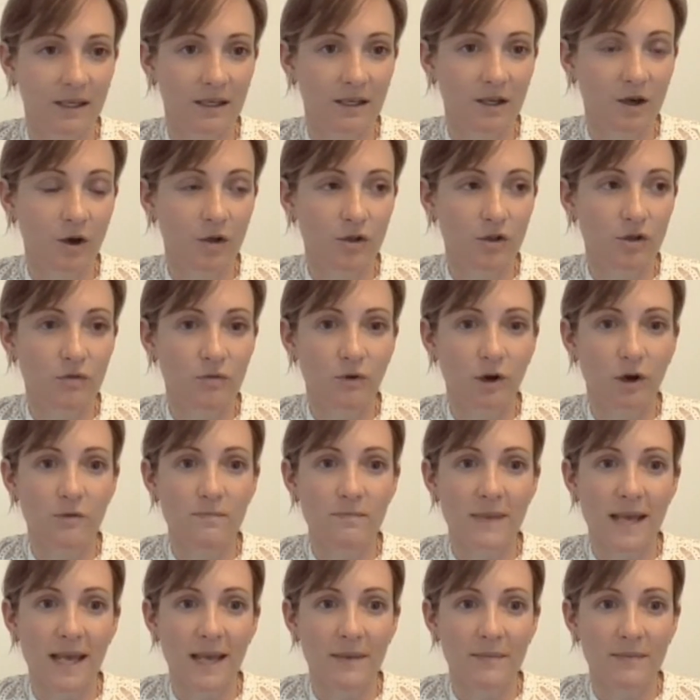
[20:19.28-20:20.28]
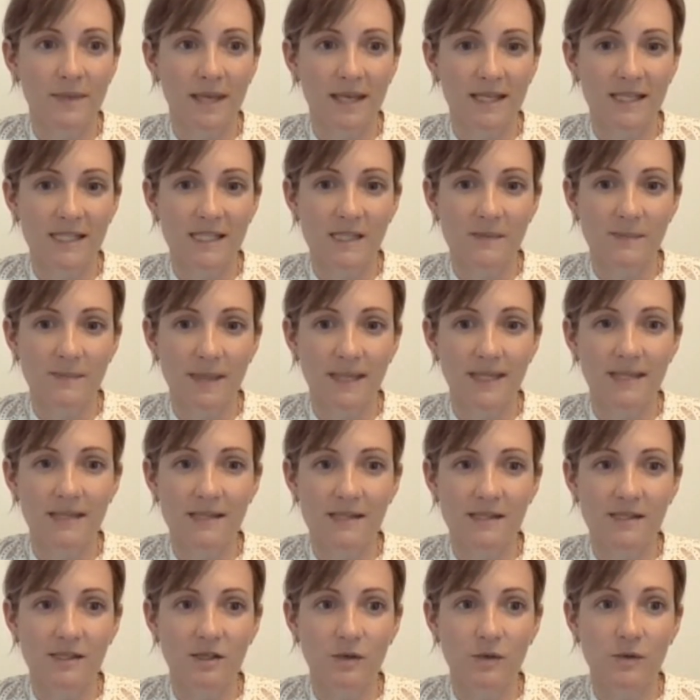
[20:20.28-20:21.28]
roadmap that speaks
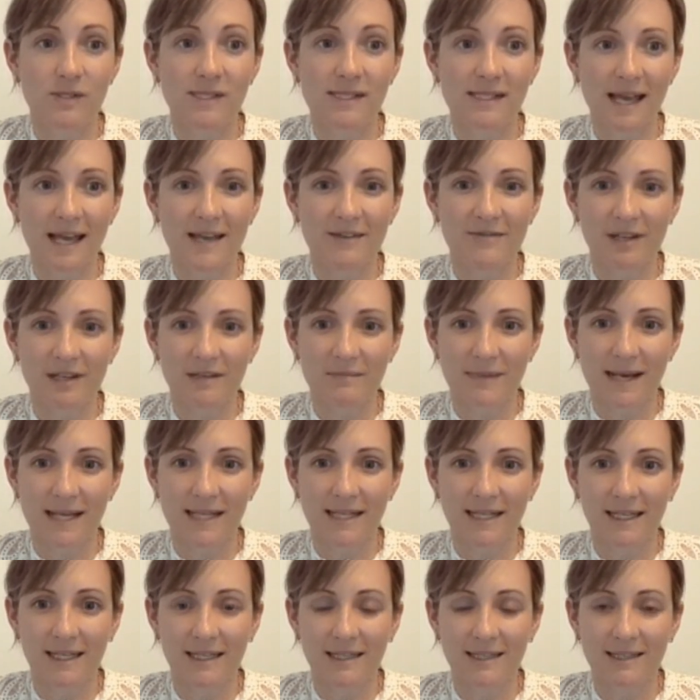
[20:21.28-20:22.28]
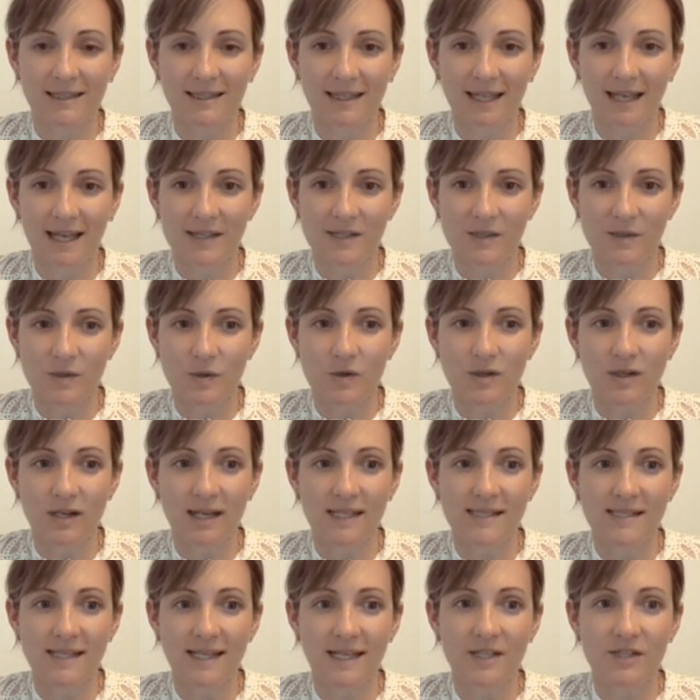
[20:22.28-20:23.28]
to saving money as an
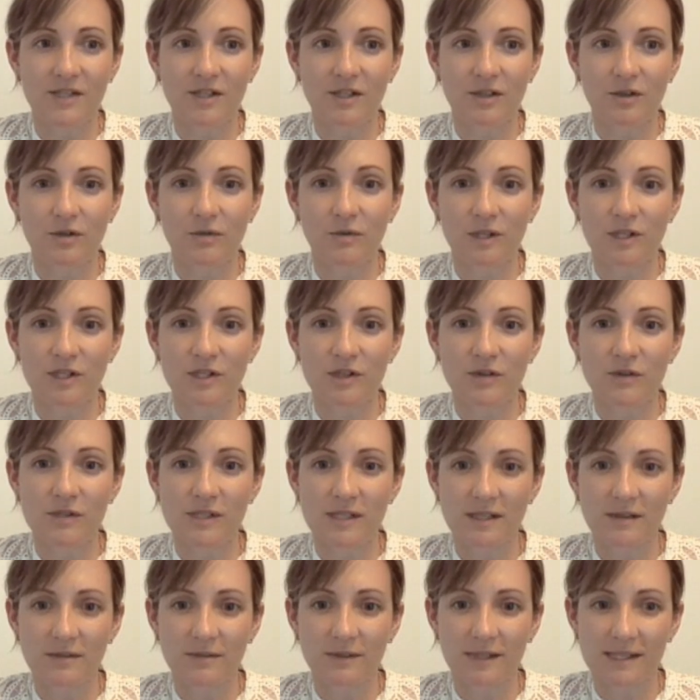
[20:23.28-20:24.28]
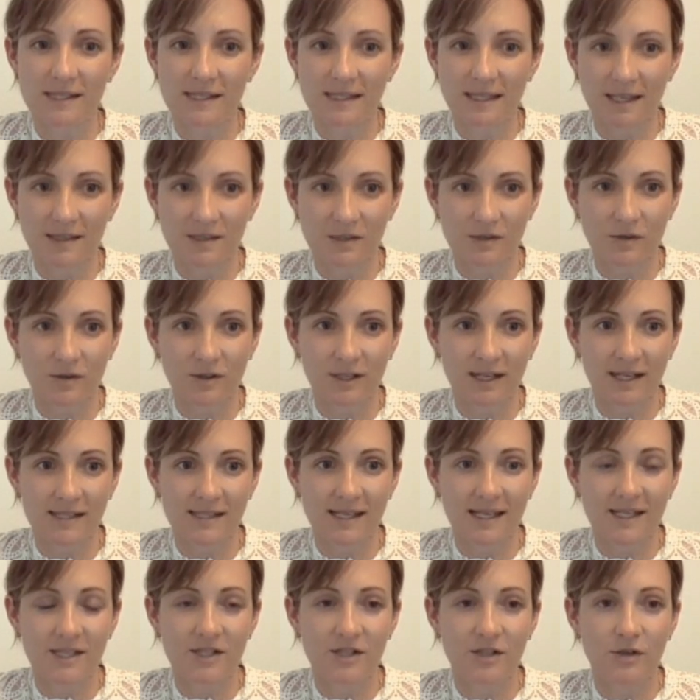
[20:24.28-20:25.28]
organisation or reducing risk as an
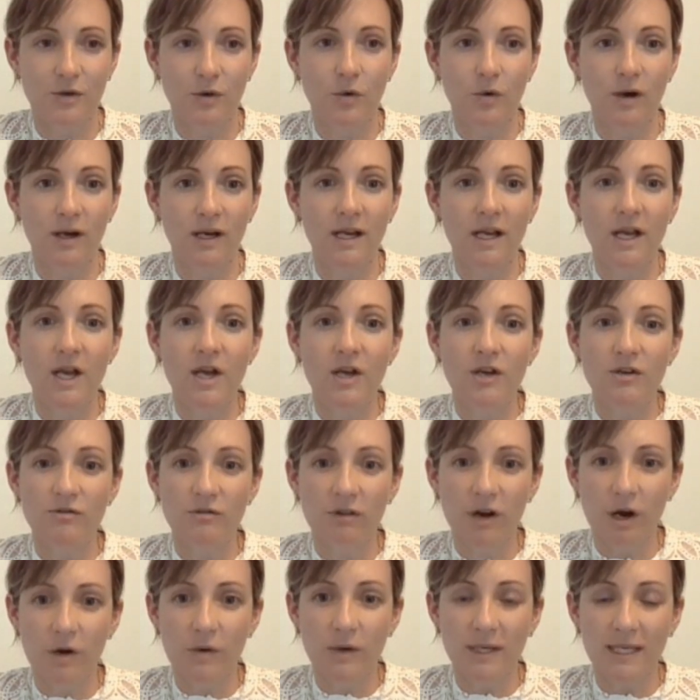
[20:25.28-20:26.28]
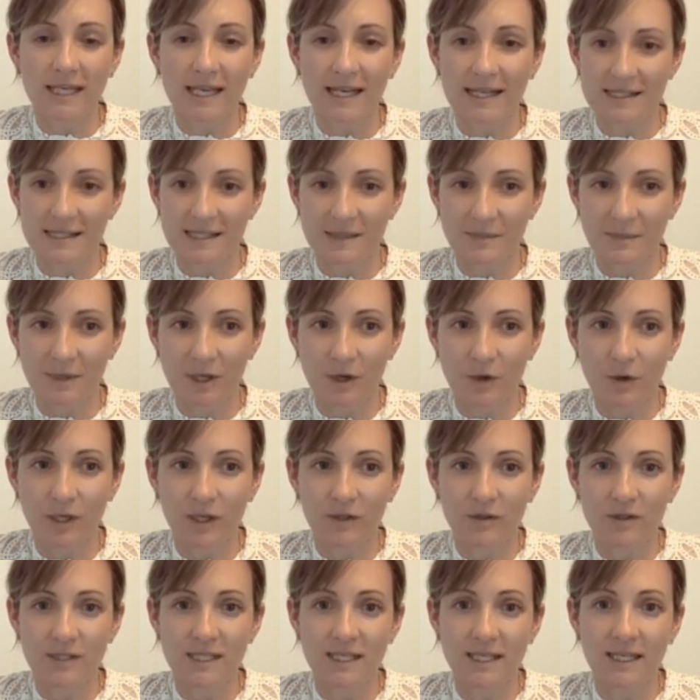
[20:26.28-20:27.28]
organisation or growing customer
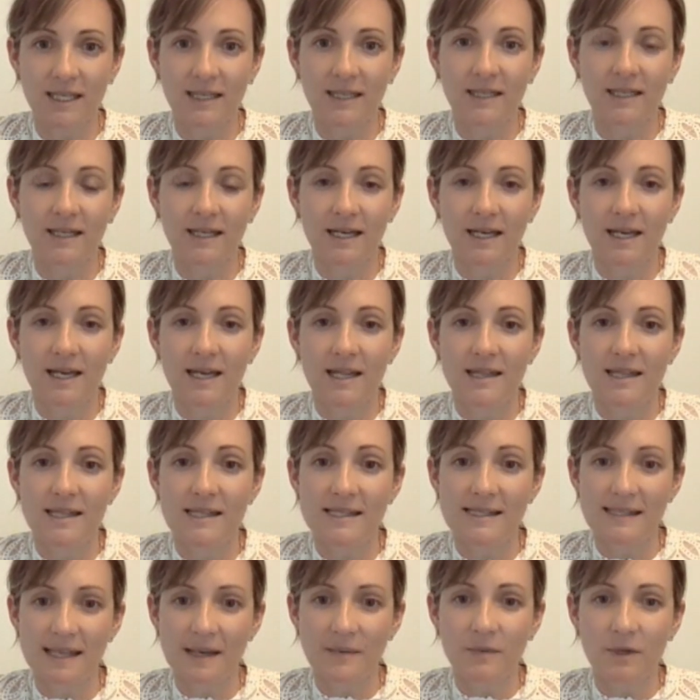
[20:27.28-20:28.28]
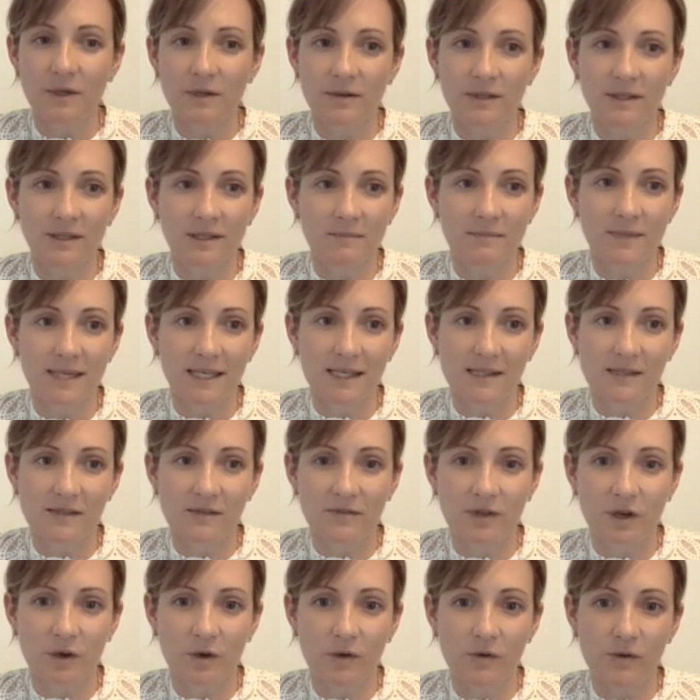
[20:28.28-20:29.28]
loyalty, then somewhere in the mix
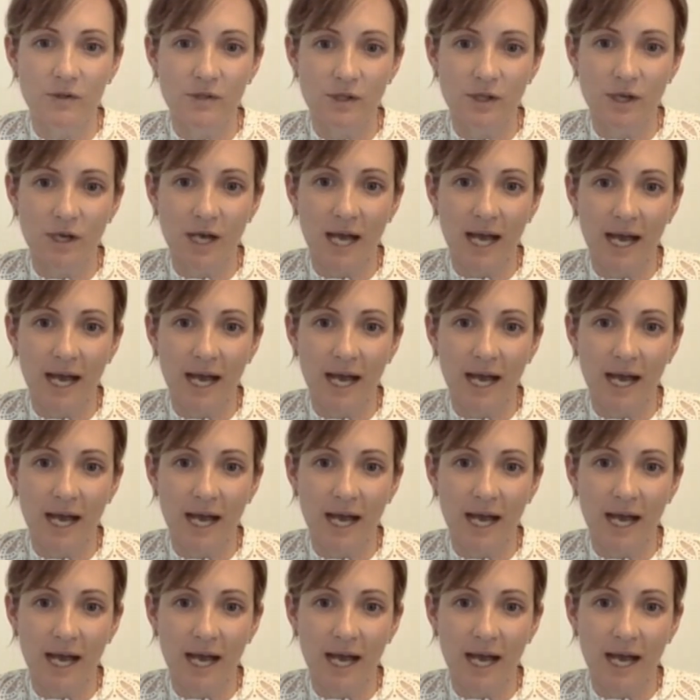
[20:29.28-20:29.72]
of those